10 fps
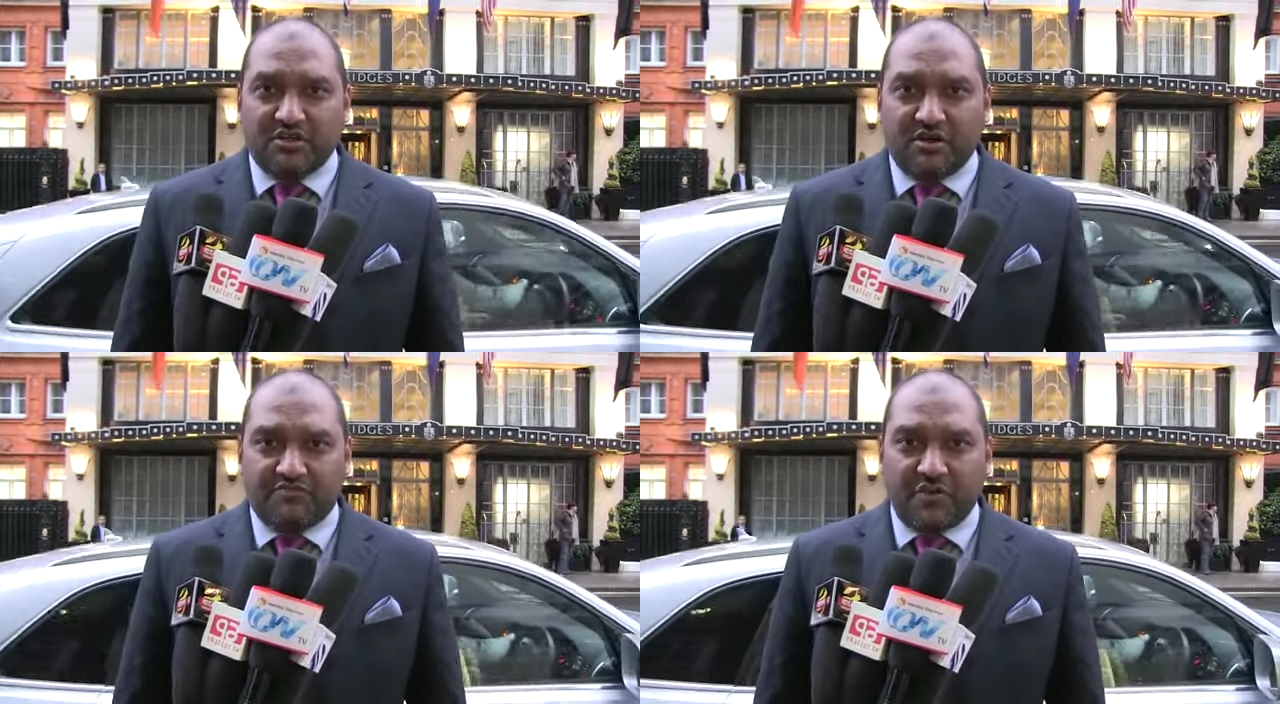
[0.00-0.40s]

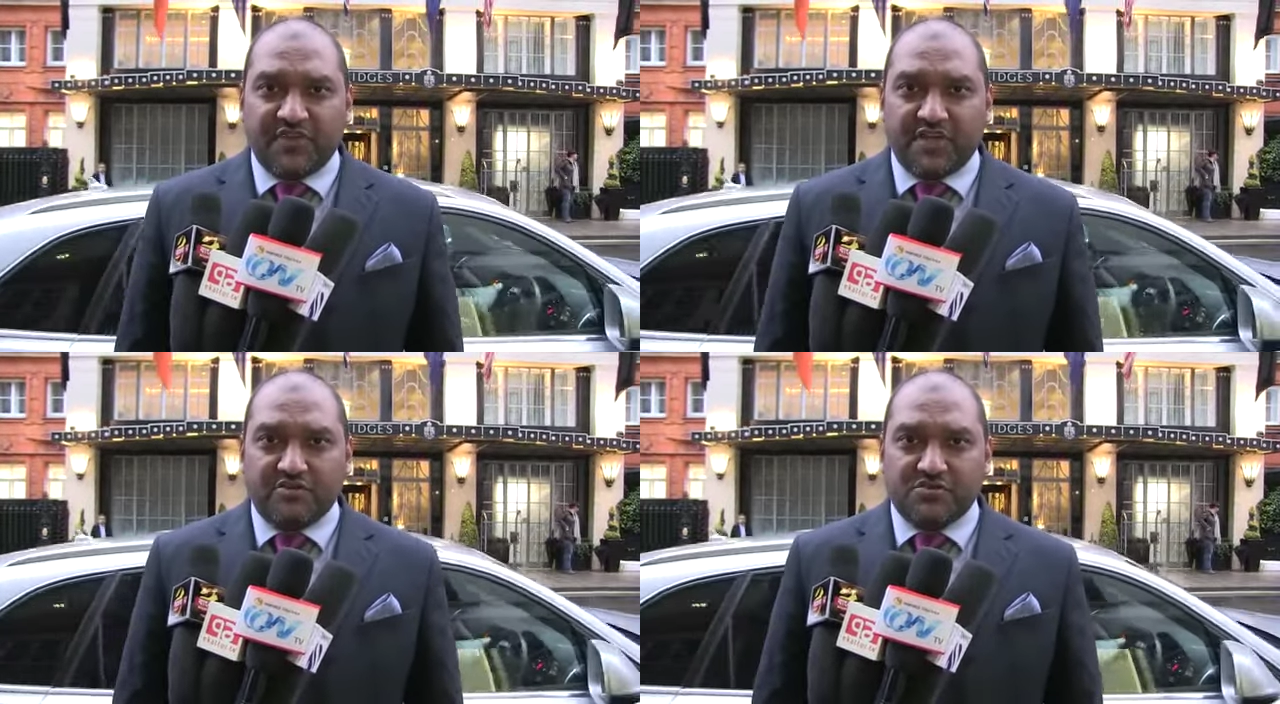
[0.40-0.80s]
of
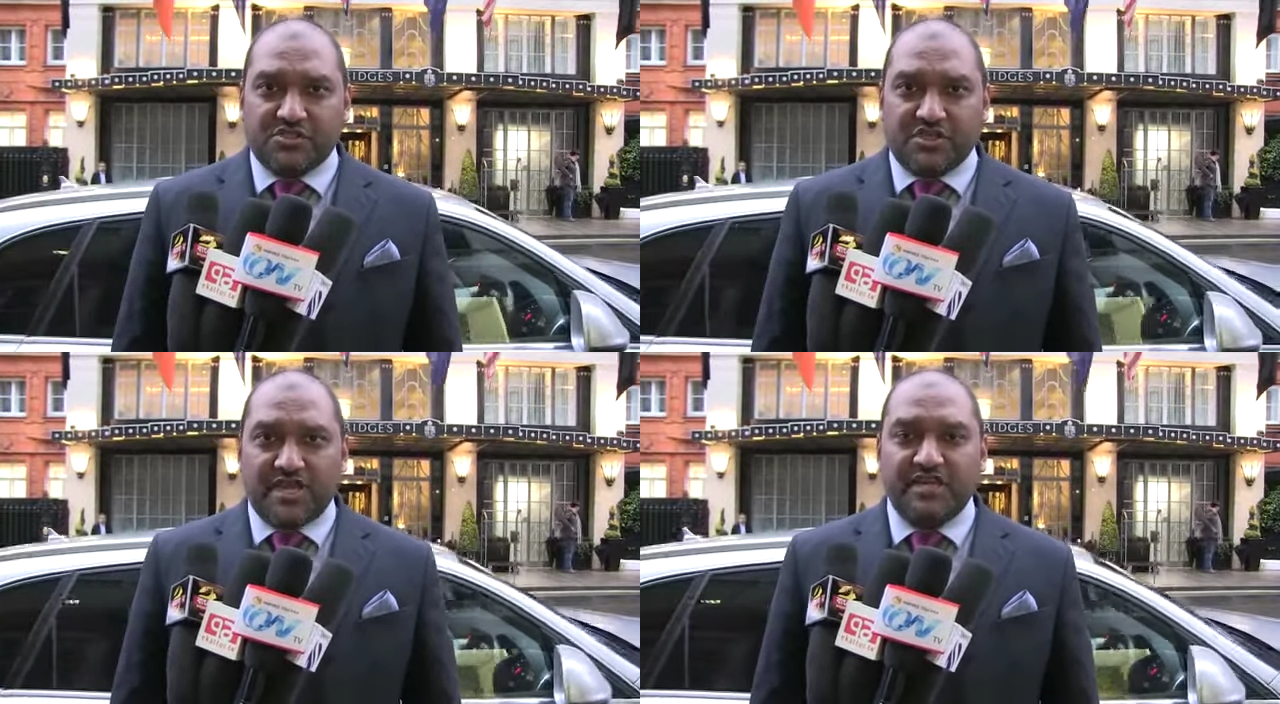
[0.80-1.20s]

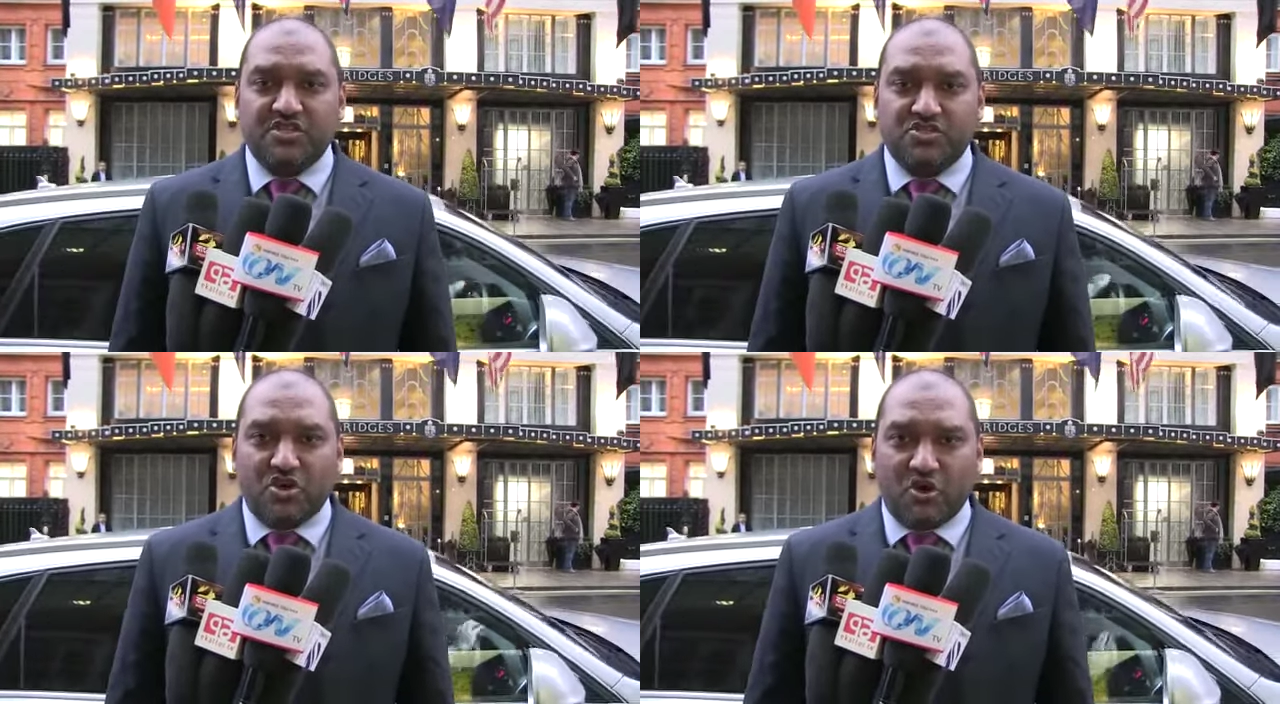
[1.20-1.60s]
revenues, and it
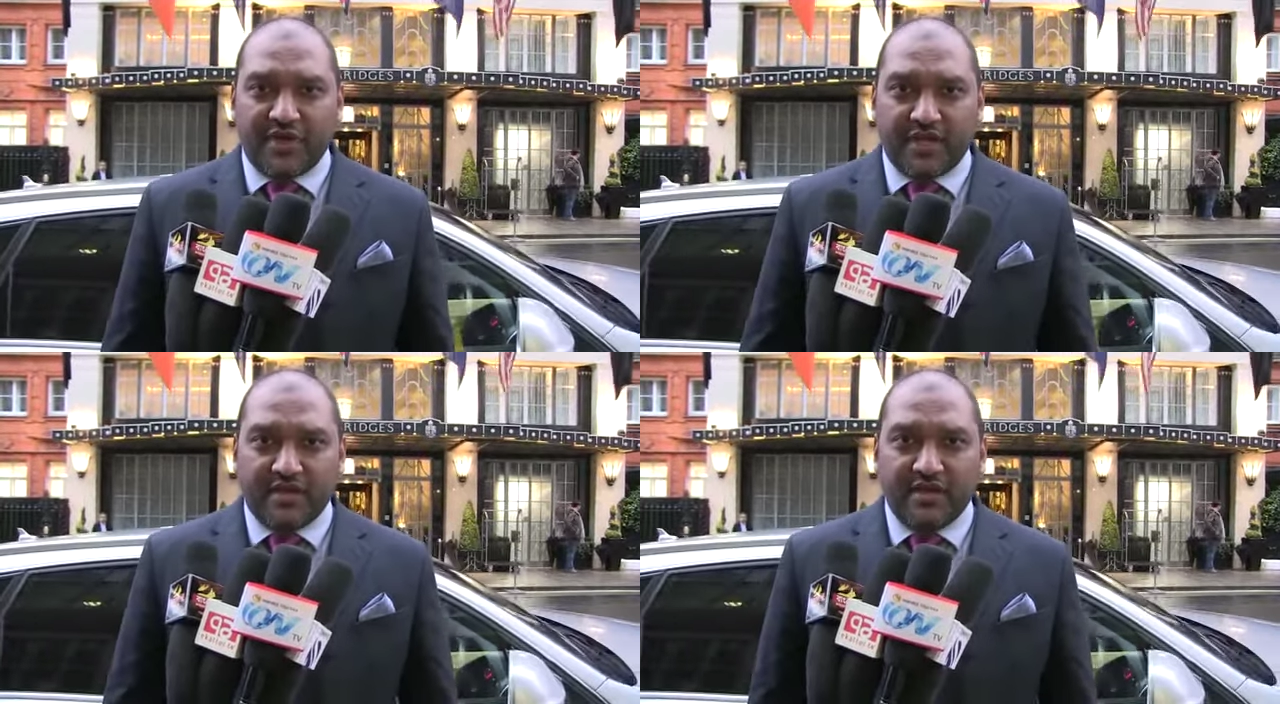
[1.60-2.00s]
is
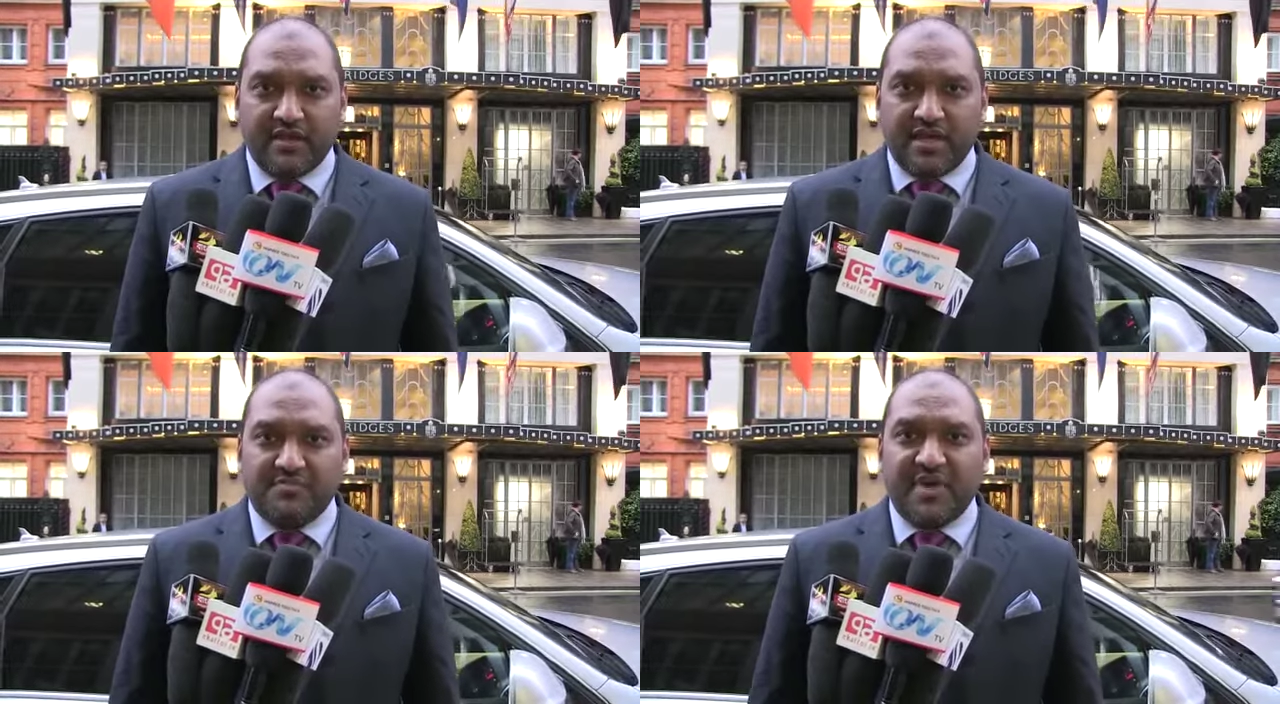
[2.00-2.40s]
growing
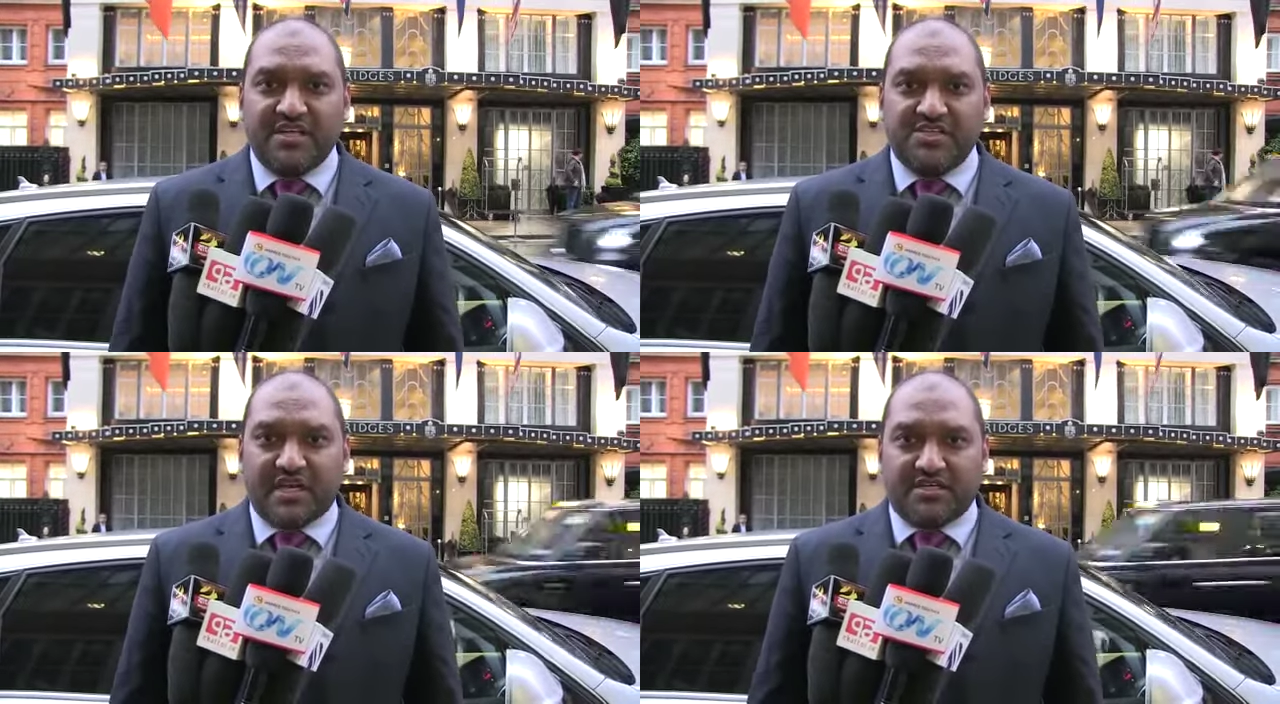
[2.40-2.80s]
in
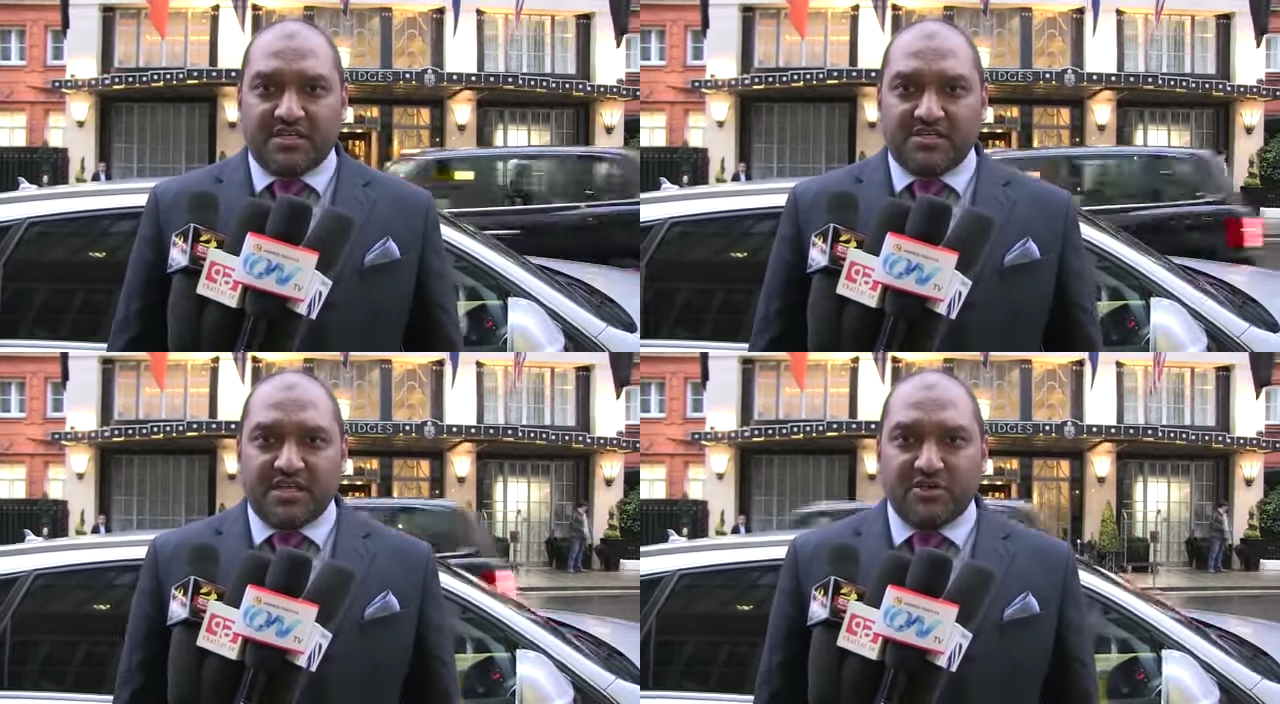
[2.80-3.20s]
many
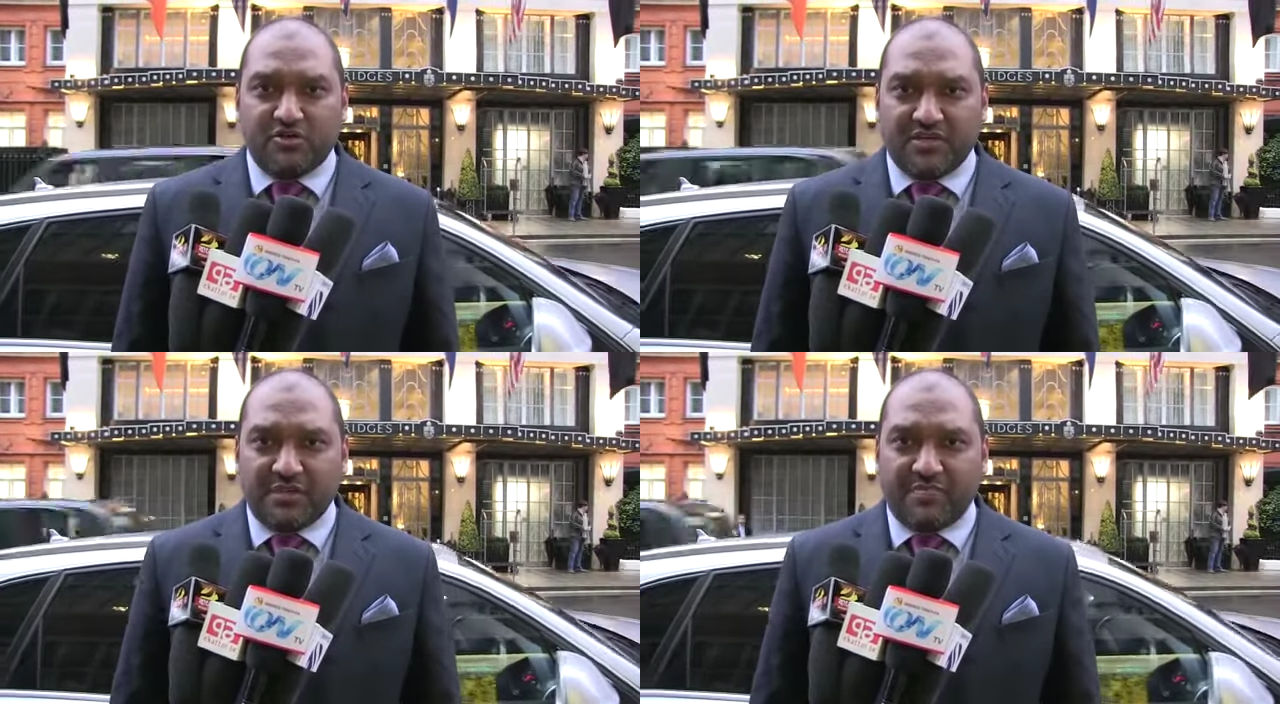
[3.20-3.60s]
sectors,
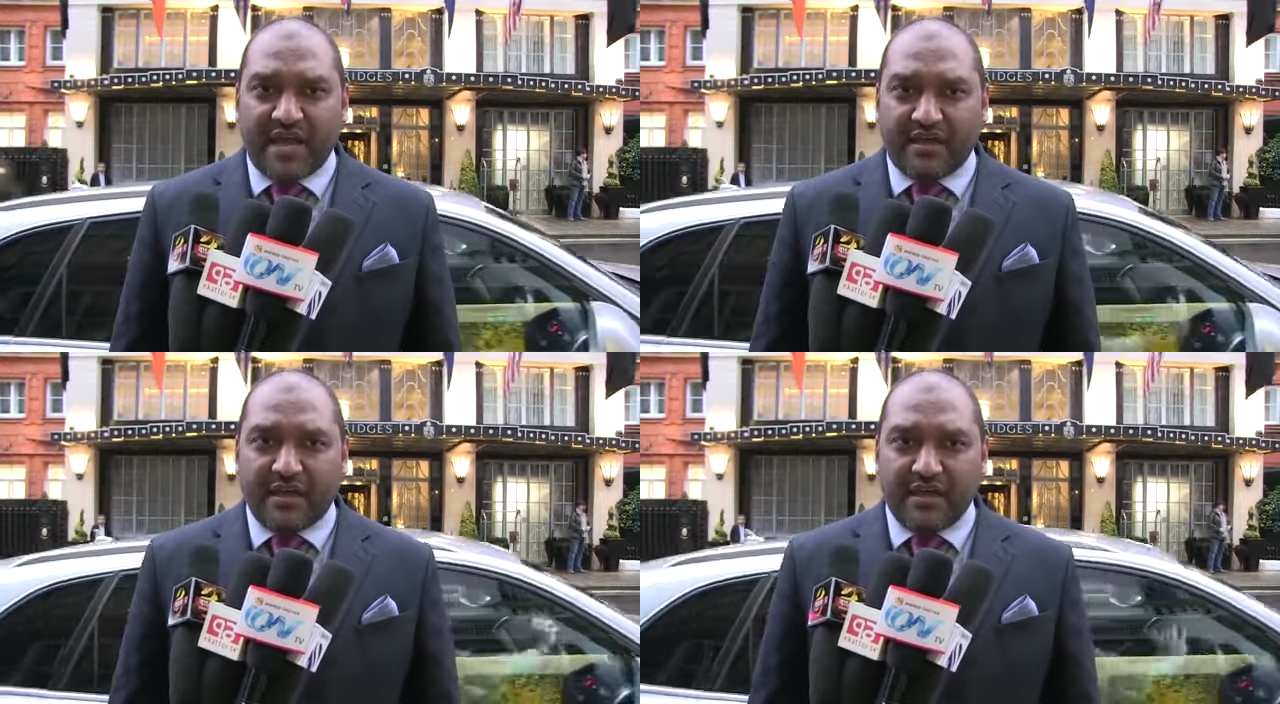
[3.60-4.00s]
including
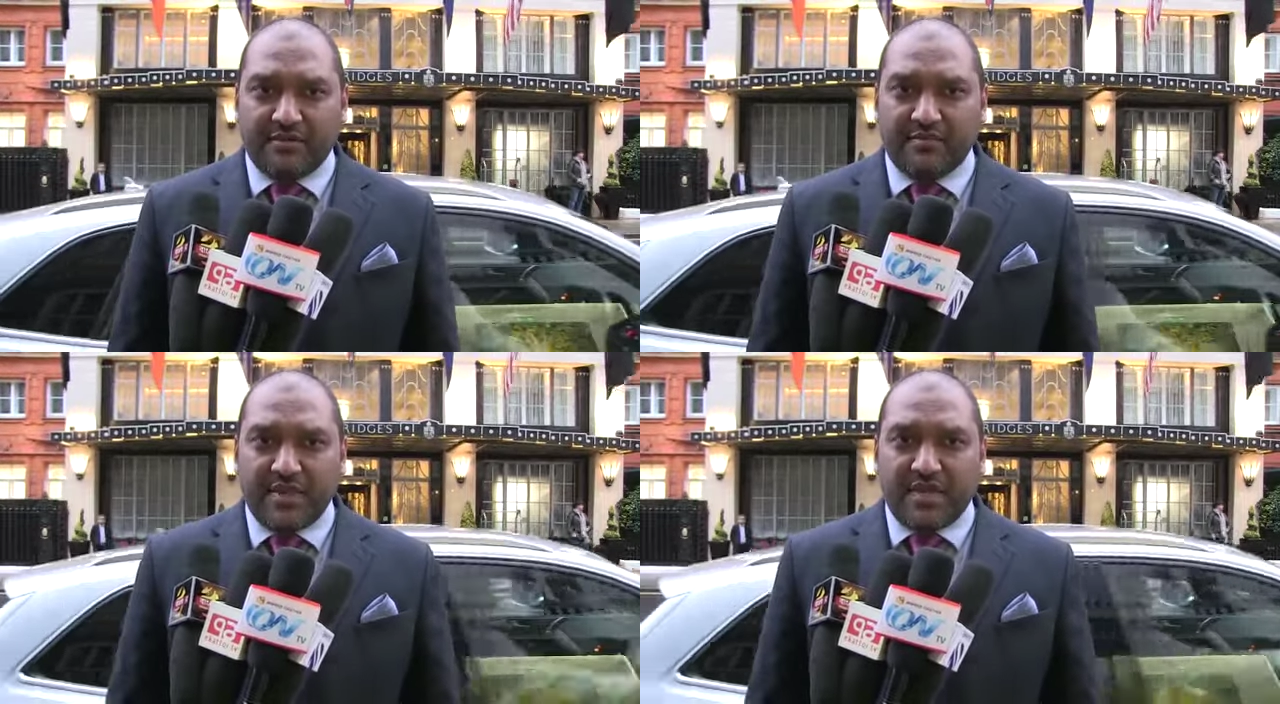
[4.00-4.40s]
banking,